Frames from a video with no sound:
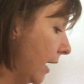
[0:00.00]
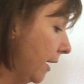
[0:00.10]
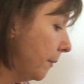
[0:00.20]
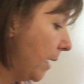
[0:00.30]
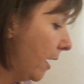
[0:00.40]

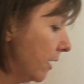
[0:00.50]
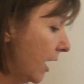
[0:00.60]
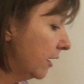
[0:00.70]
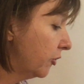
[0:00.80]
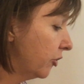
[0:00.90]
I
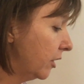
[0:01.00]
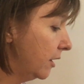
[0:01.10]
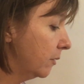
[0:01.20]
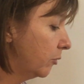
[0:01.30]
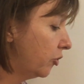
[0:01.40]

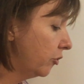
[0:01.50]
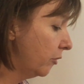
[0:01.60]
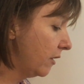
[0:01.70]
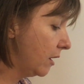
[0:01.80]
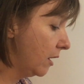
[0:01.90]
actually am
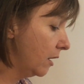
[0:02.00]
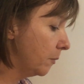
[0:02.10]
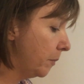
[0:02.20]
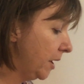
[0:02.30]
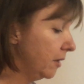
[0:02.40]

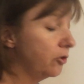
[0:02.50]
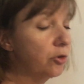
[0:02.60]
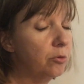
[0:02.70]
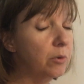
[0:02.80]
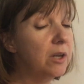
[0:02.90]
choosing page
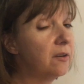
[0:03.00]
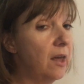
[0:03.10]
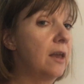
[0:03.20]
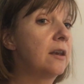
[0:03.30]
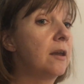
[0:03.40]

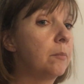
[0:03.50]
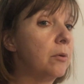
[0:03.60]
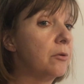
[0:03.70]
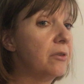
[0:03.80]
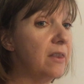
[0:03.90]
310,
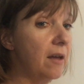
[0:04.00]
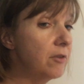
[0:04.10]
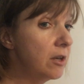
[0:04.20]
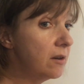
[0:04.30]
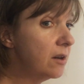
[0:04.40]
number
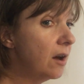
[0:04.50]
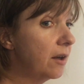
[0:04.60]
70.